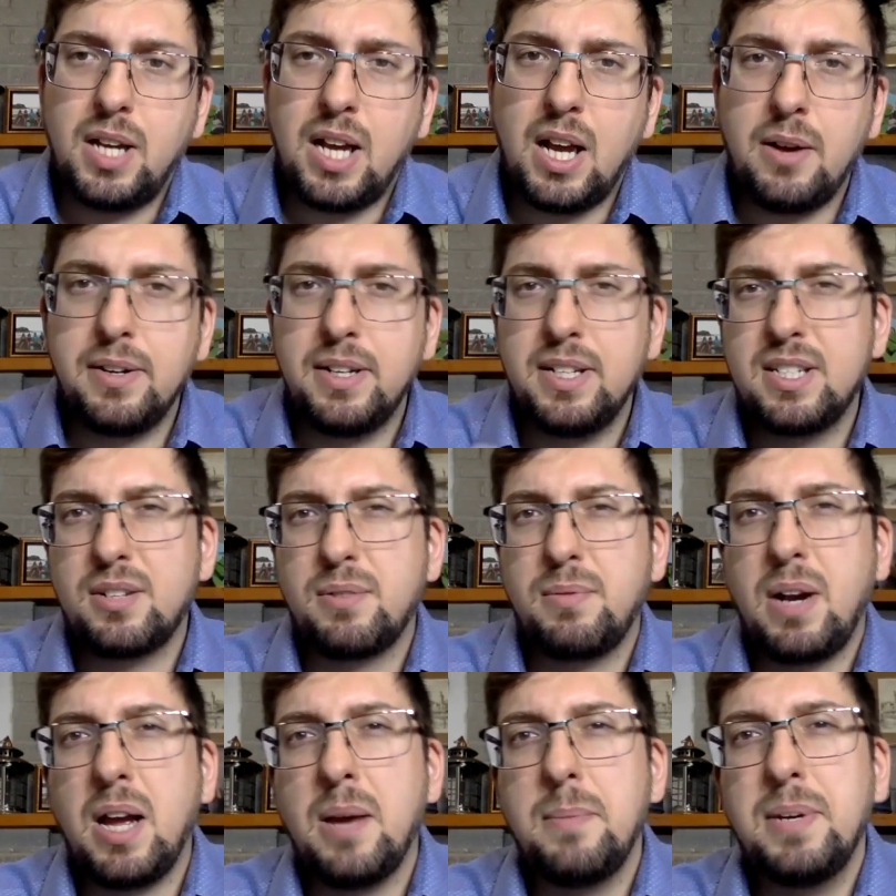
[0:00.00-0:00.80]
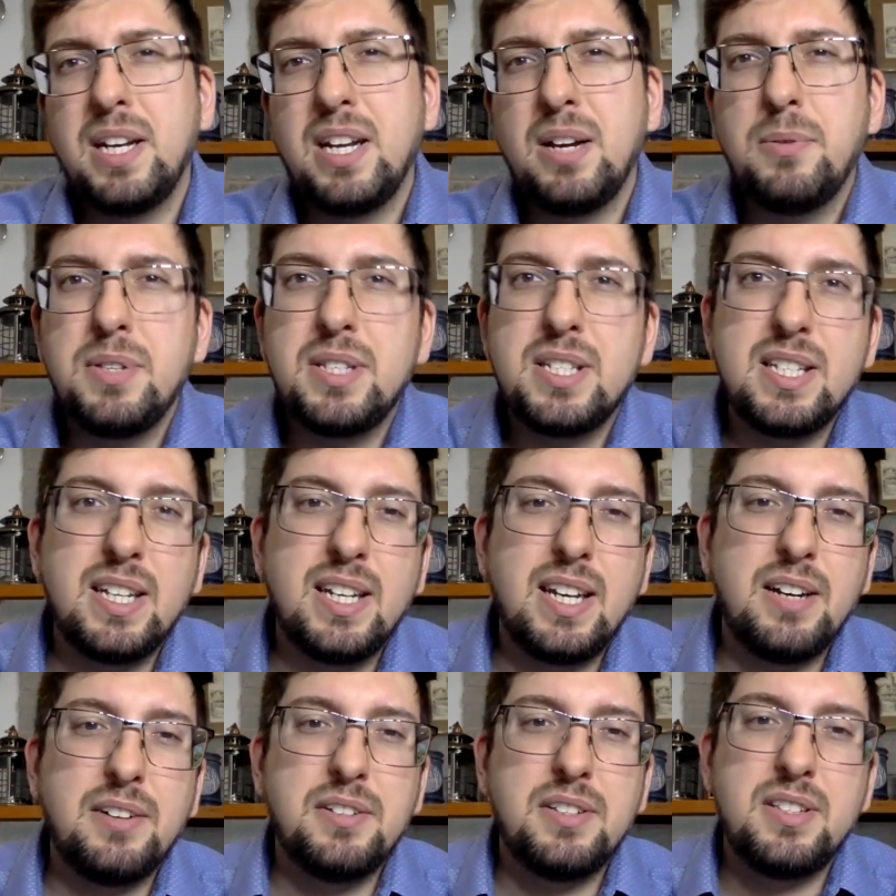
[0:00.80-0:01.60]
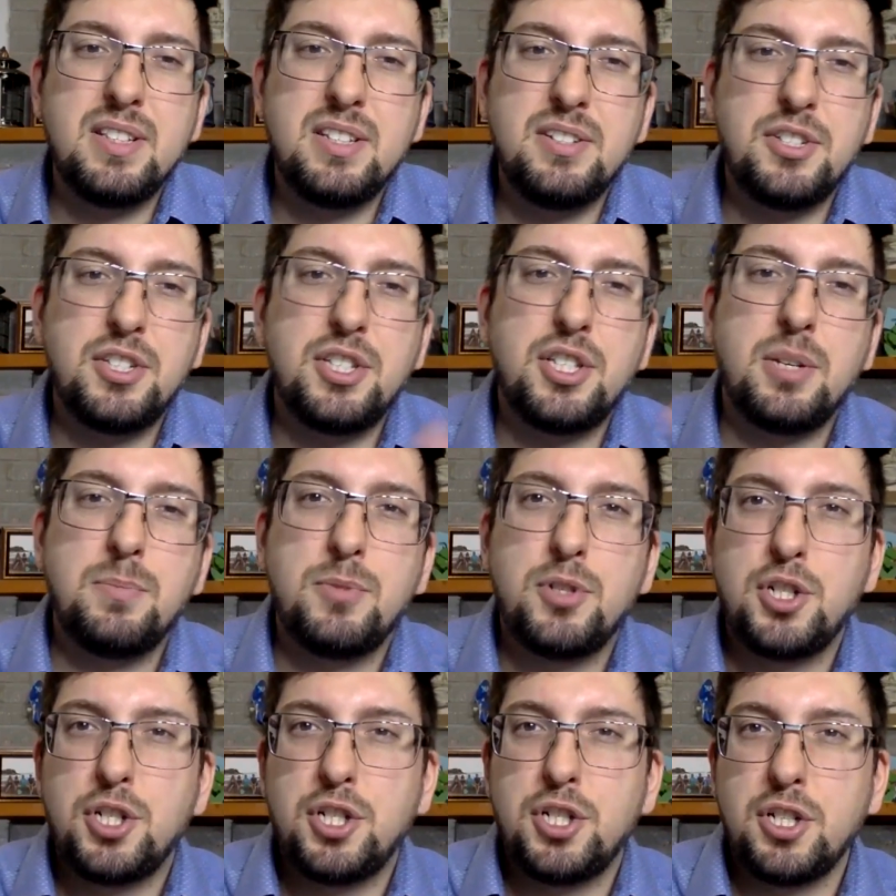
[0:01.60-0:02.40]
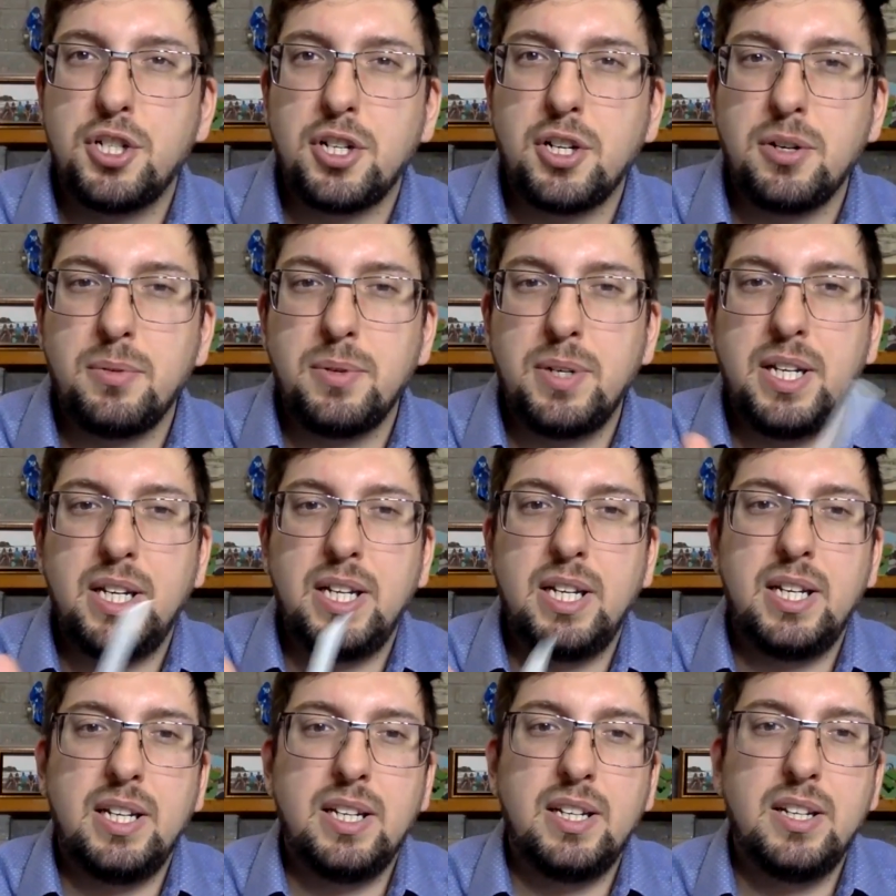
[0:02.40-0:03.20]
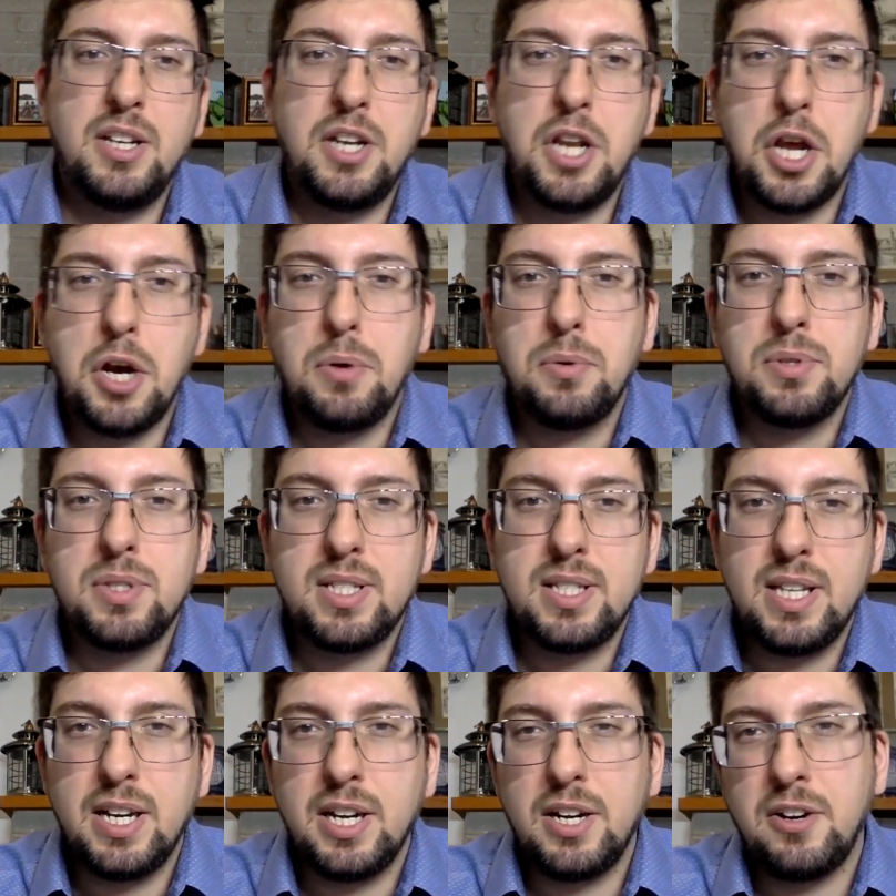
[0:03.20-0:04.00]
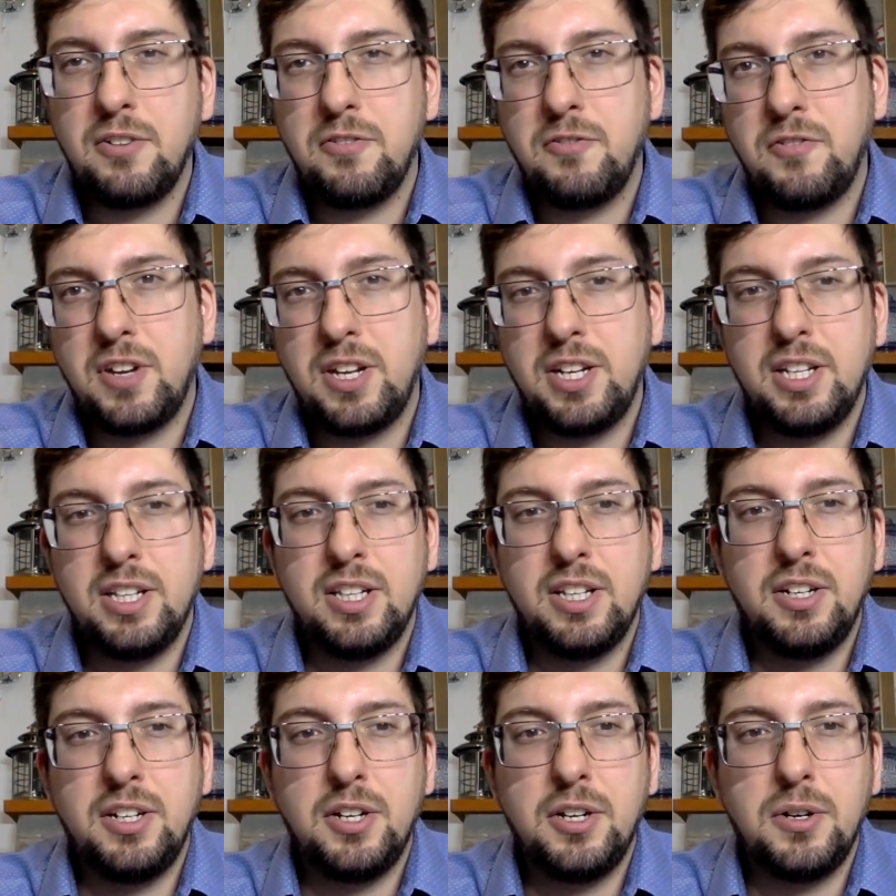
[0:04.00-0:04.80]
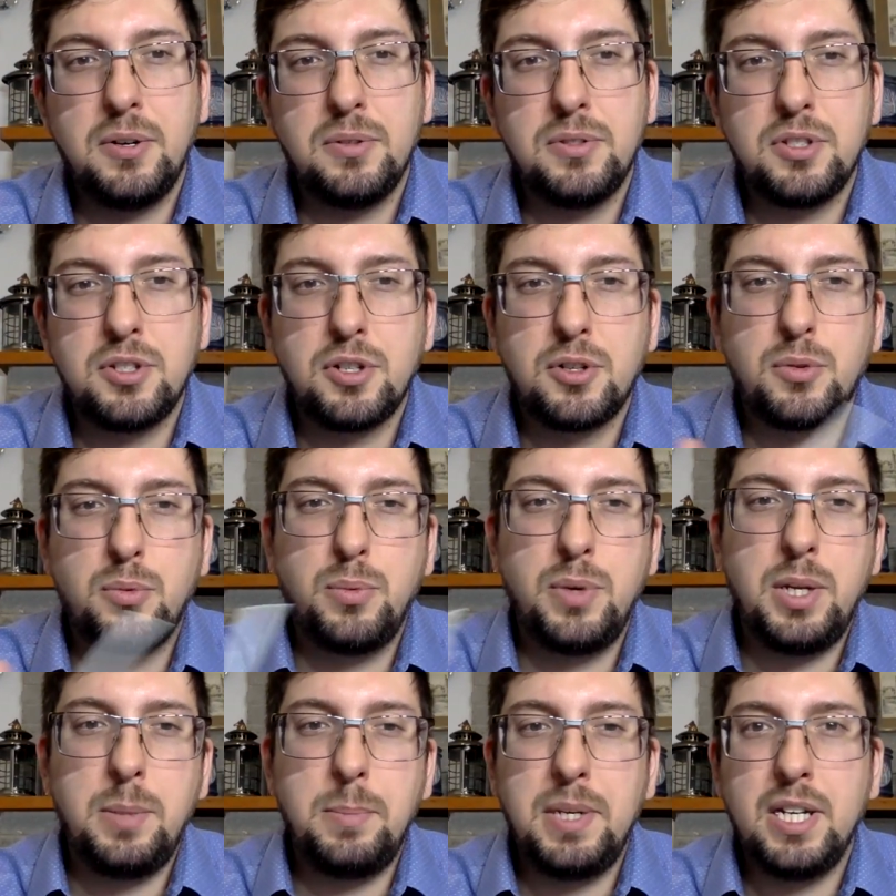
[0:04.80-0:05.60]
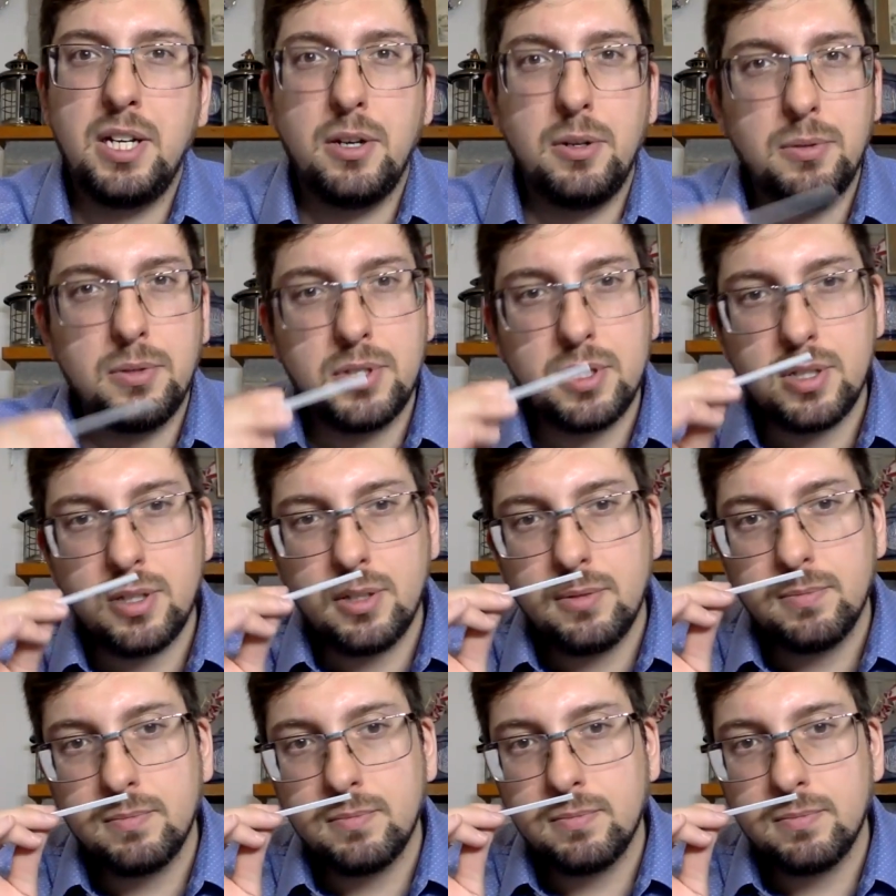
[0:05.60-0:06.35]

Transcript: how I describe it, I would say there's some sugary notes there, vanilla notes, creamy notes.